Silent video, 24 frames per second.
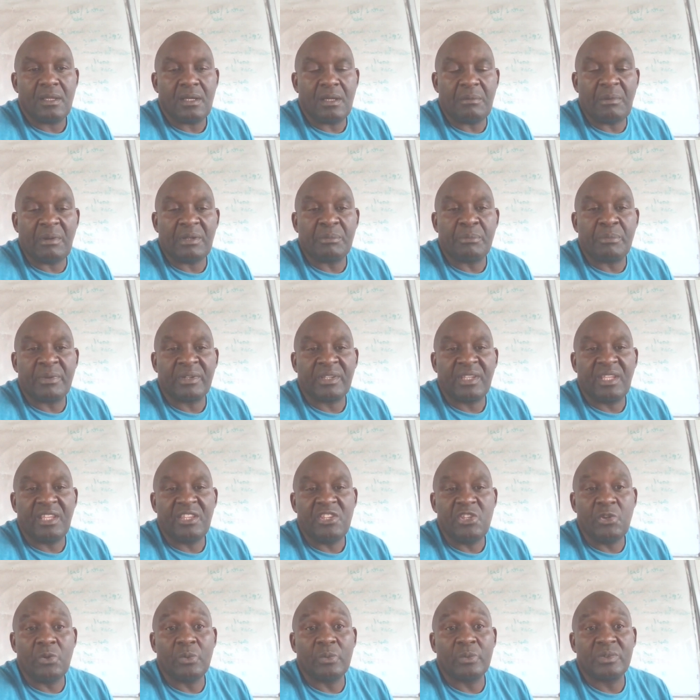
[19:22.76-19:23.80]
about
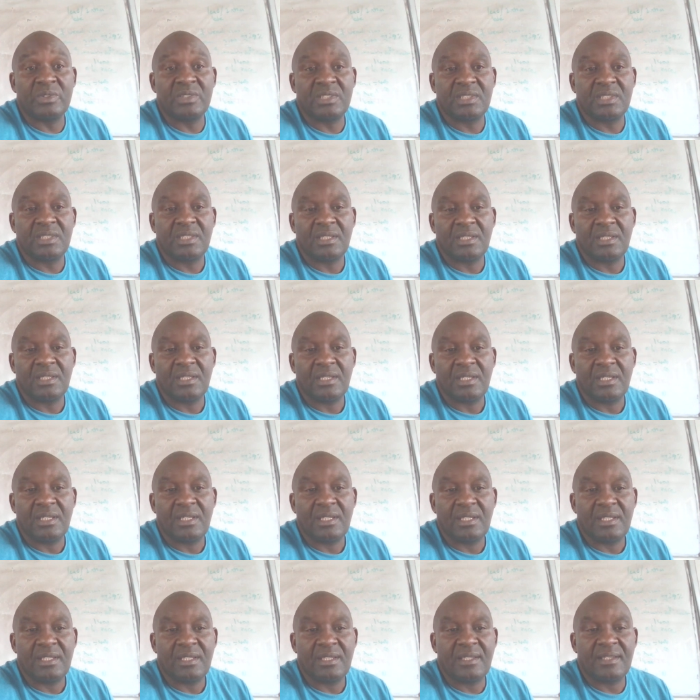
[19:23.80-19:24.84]
breaking news.
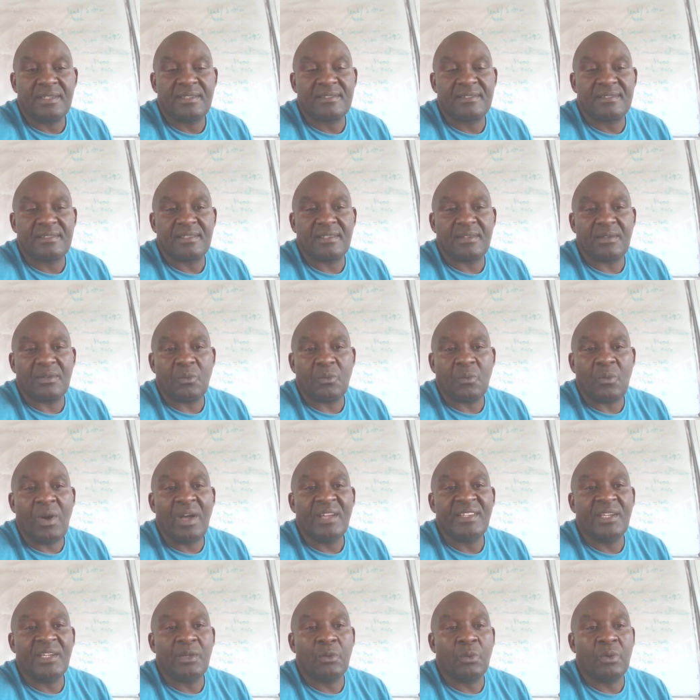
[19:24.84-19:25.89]
That's
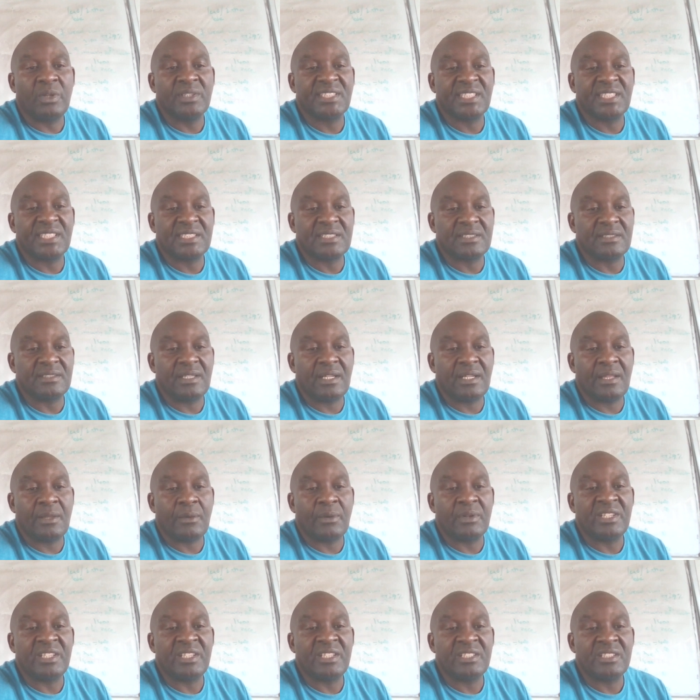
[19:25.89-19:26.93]
one in Washington, another
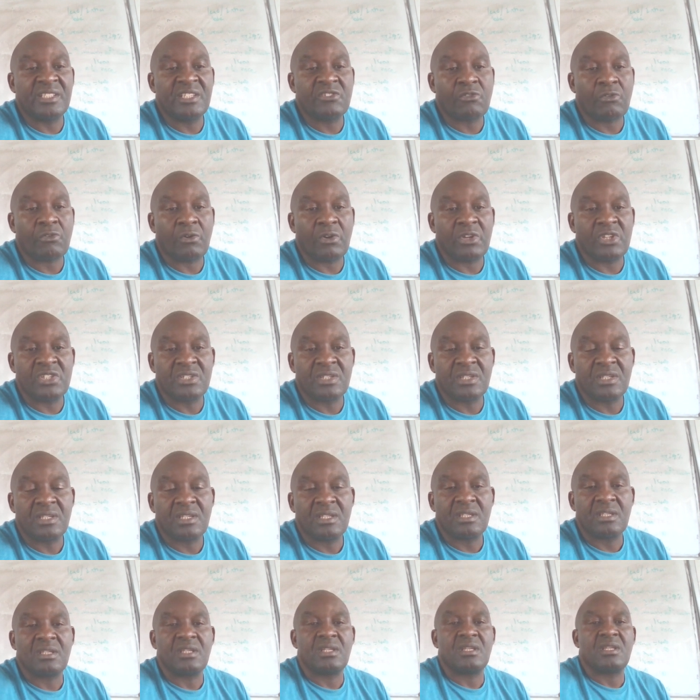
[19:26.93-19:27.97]
one in Detroit.
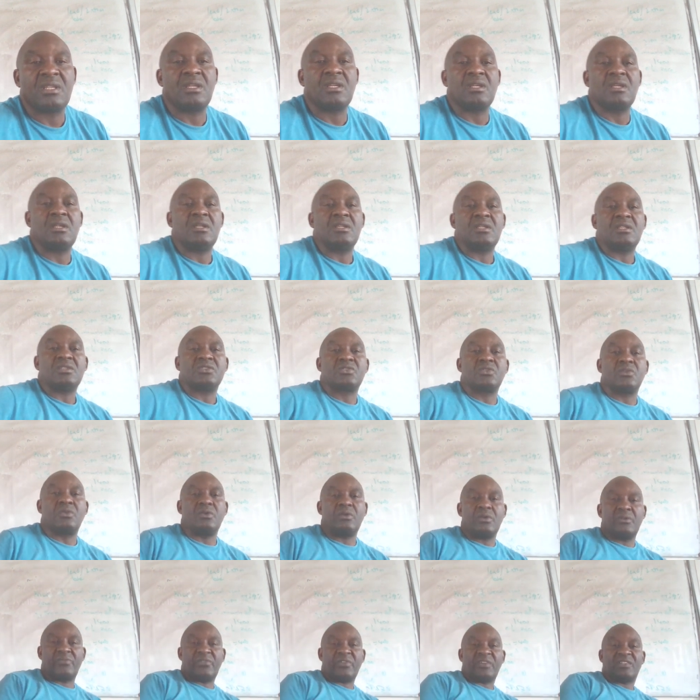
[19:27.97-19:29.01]

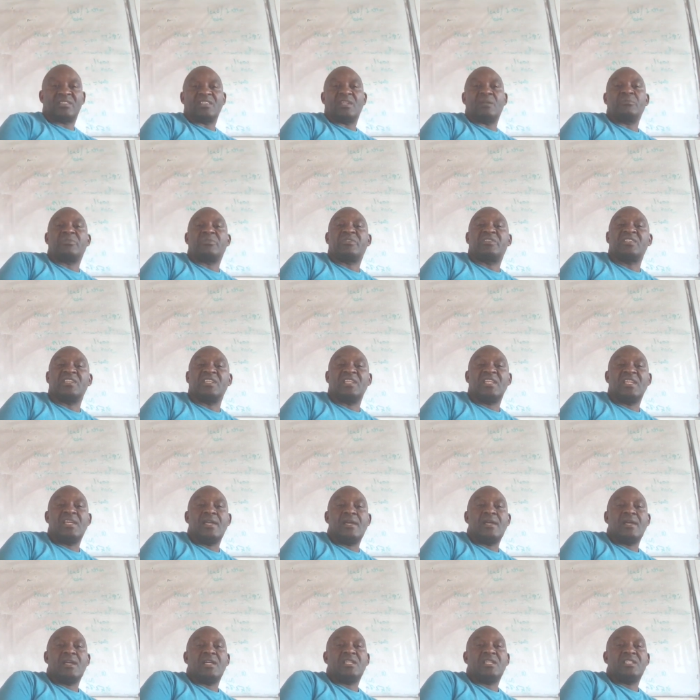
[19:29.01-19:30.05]
So, for example, say
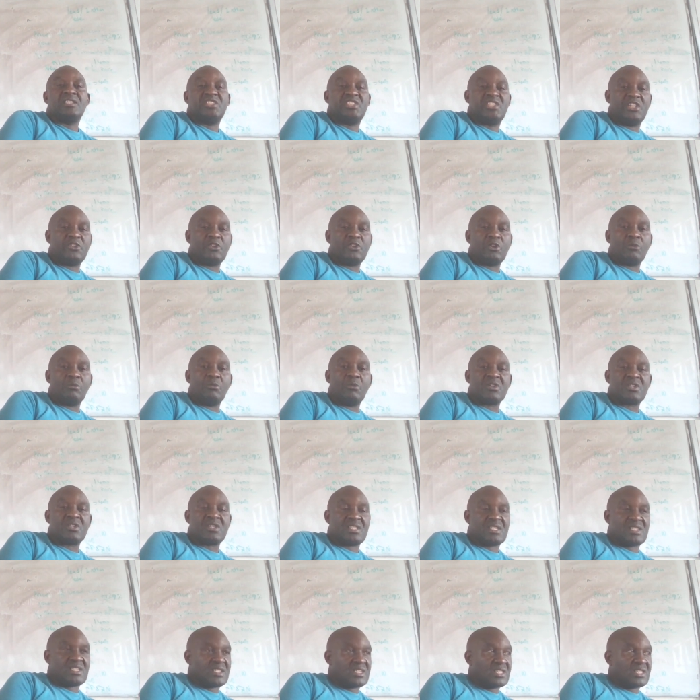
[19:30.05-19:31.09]
General
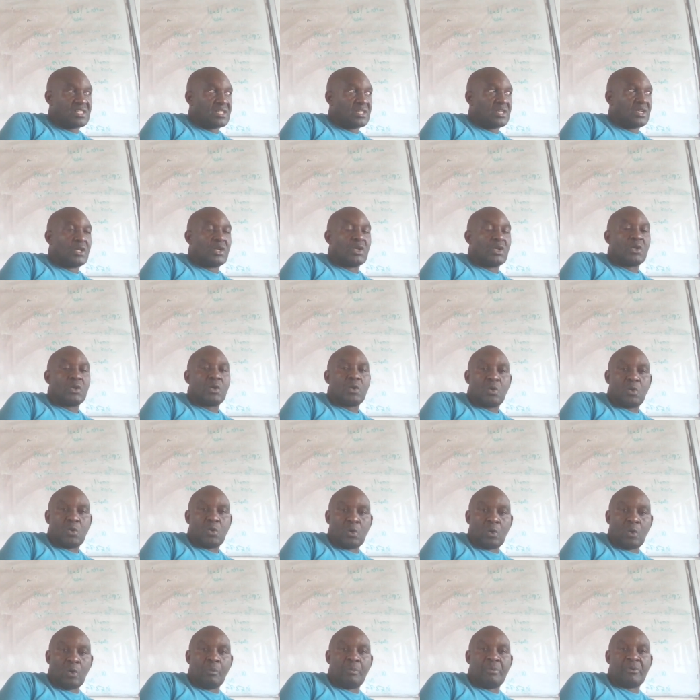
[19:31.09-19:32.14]
Motors
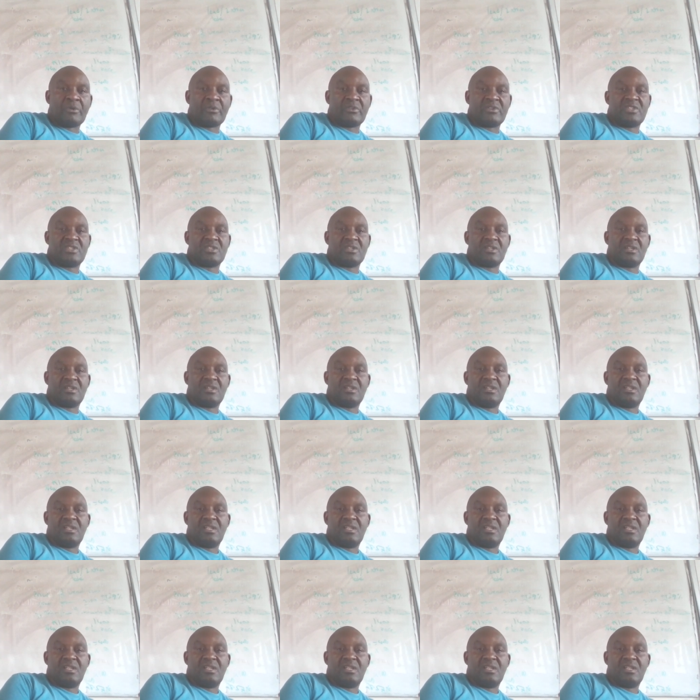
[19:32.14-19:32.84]
Corporation